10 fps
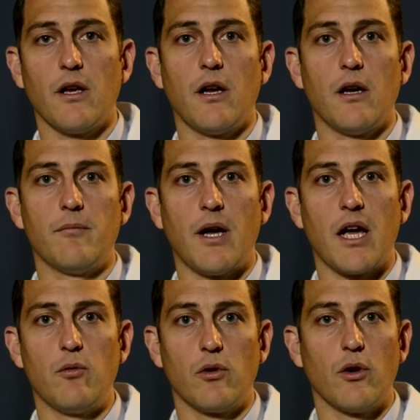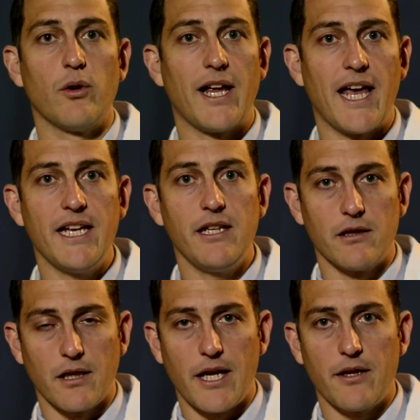Um, I will go to any
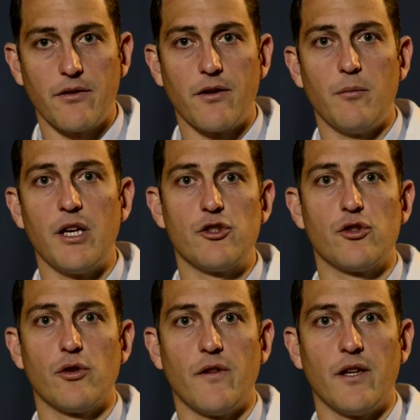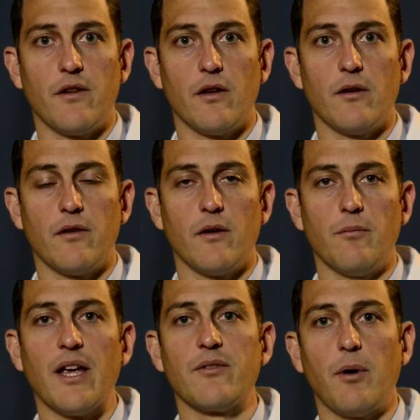length to make sure that the, the
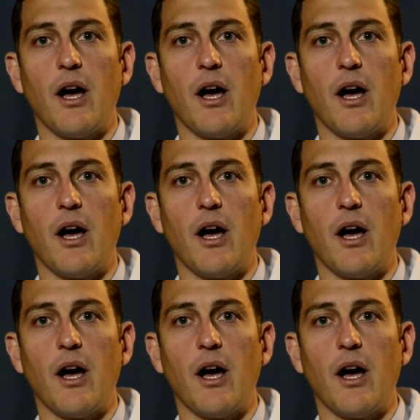best